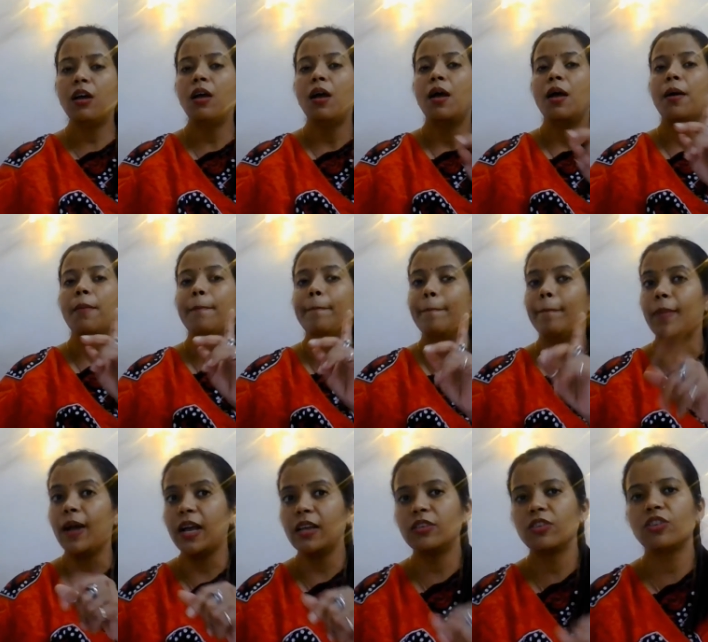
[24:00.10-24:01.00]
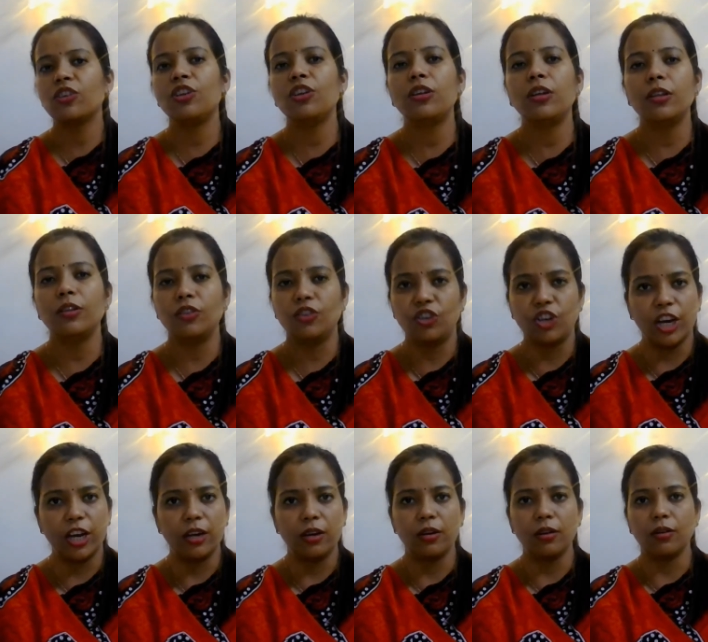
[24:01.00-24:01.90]
masculine
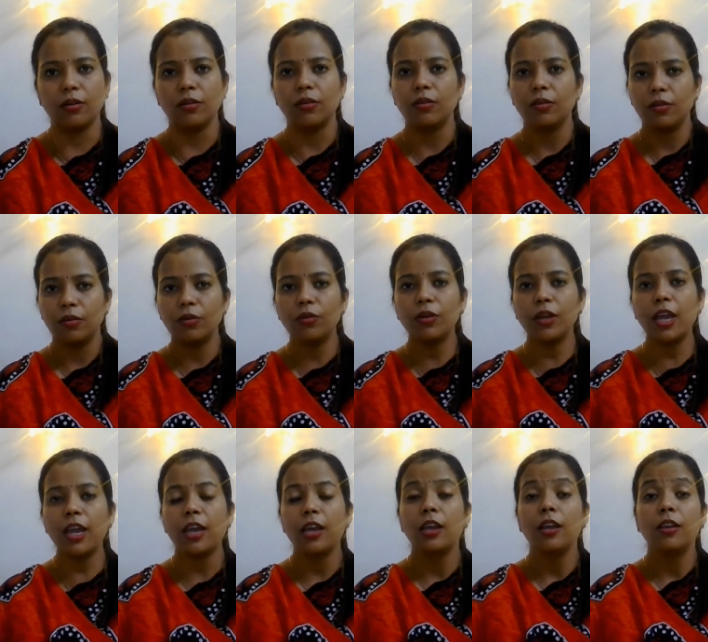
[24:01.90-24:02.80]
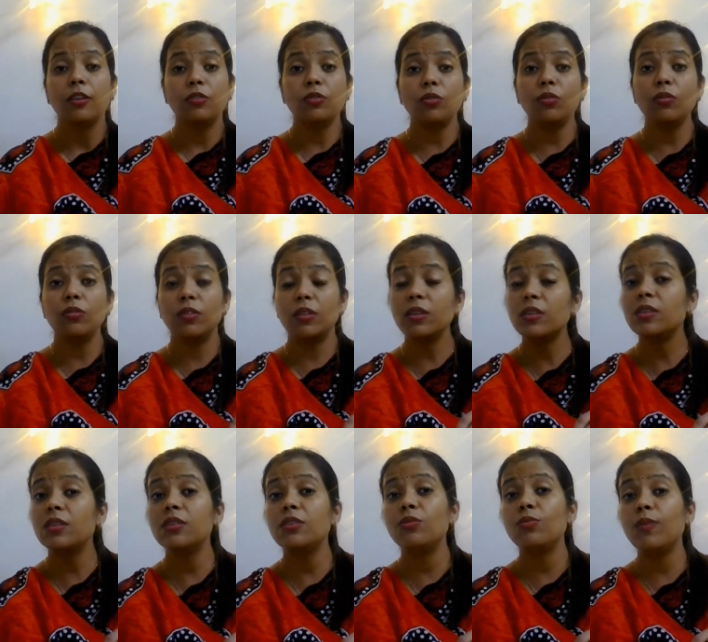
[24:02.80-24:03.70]
gender. Okay, so this
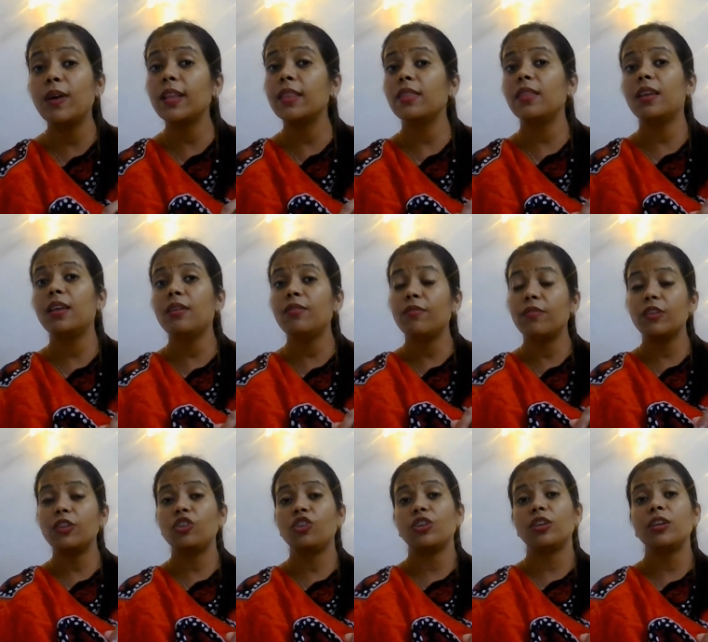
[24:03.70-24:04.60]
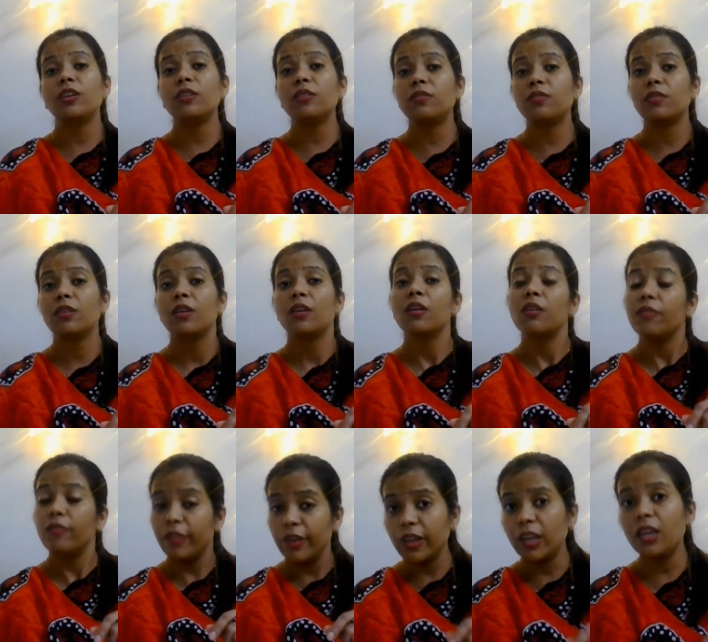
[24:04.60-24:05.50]
is one thing which is
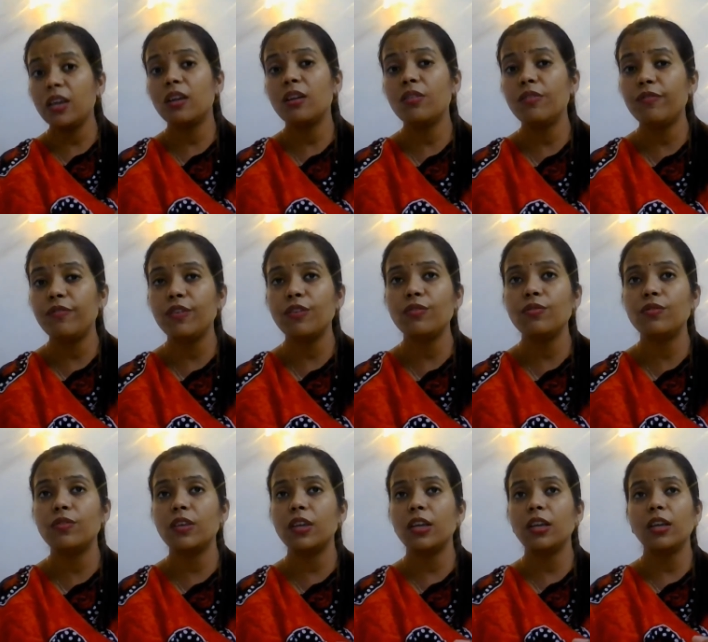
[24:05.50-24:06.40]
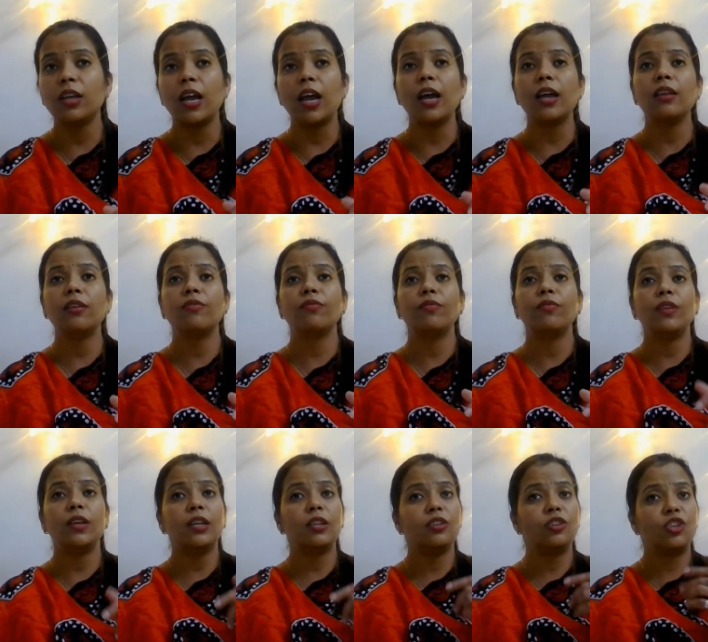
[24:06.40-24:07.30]
very confusing and we
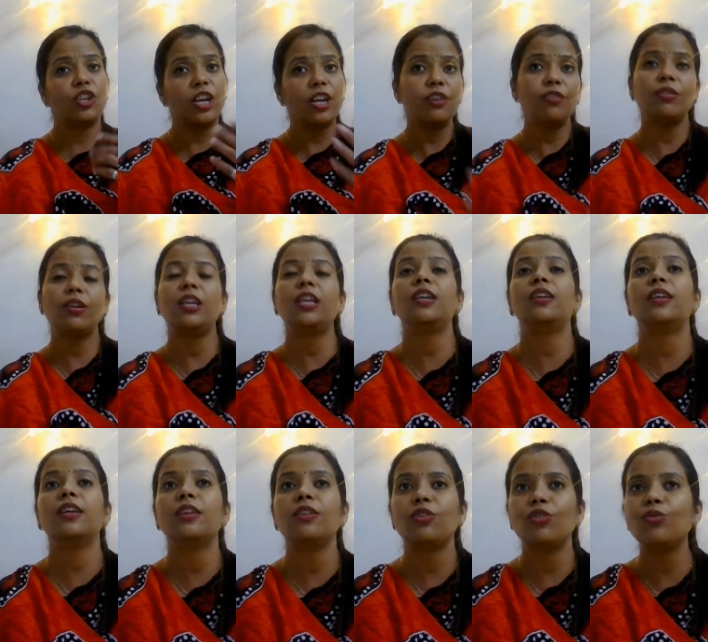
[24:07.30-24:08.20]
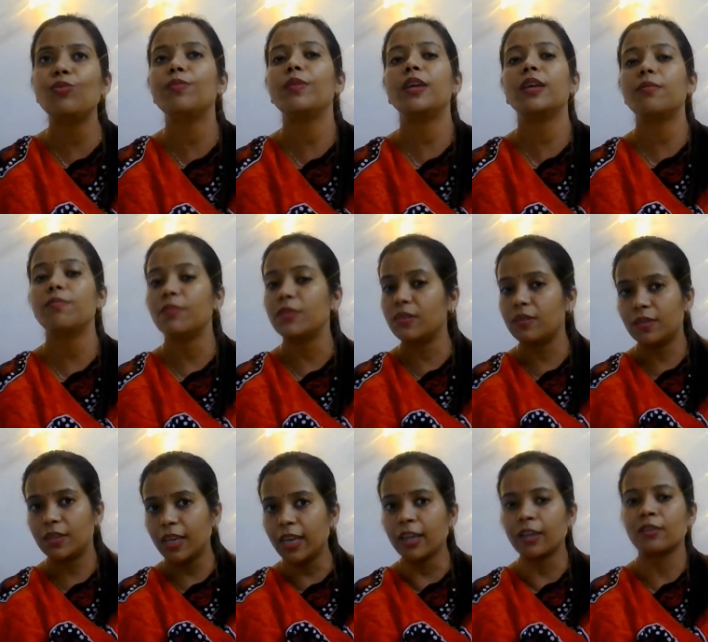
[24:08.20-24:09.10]
generally tend to make
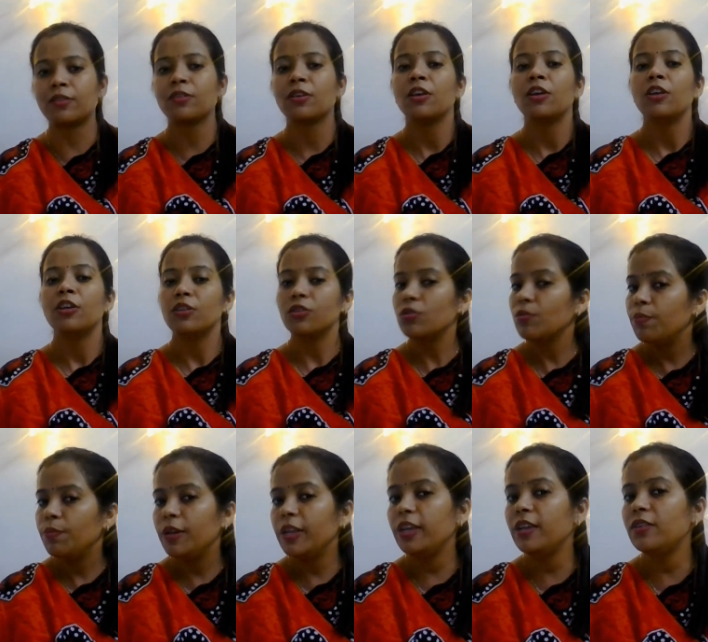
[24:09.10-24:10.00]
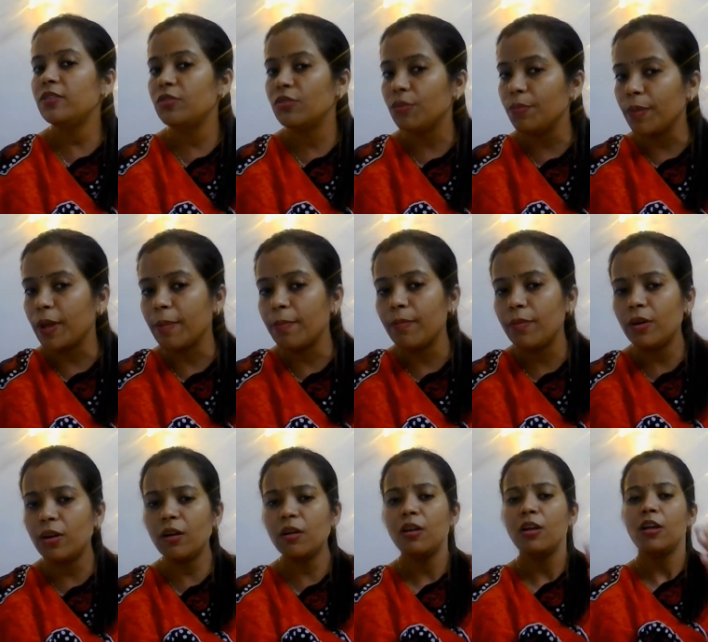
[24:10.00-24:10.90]
mistakes. So please remember,
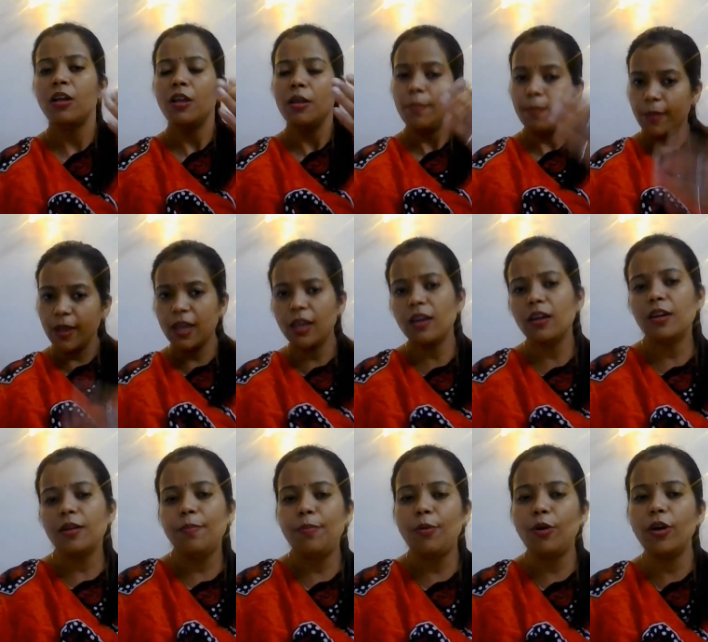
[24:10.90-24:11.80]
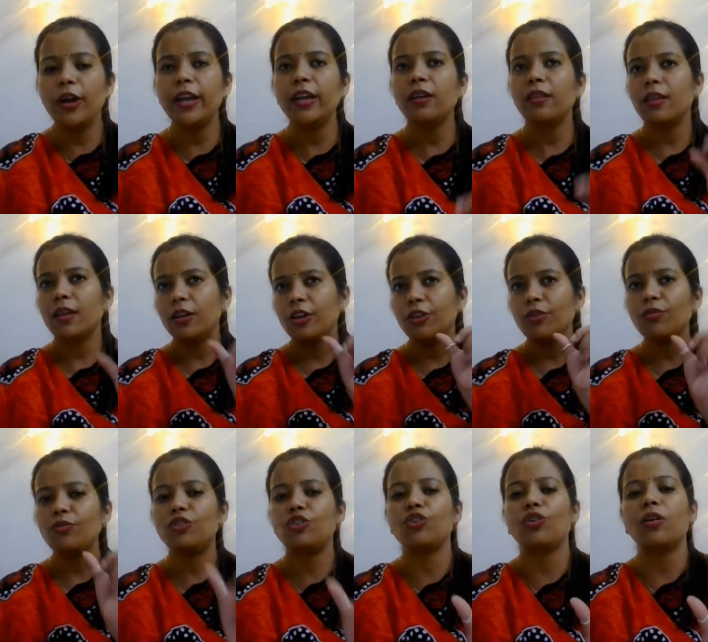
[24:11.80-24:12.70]
make it a point that you
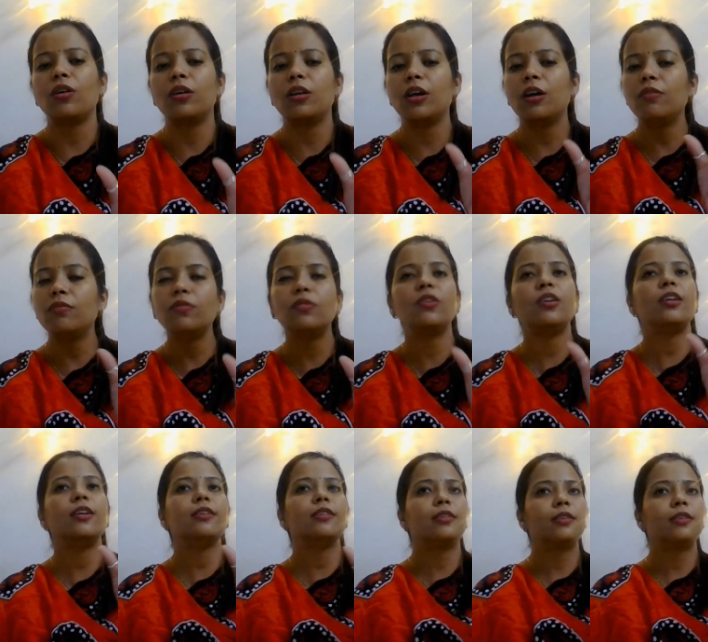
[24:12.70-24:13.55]
jot down these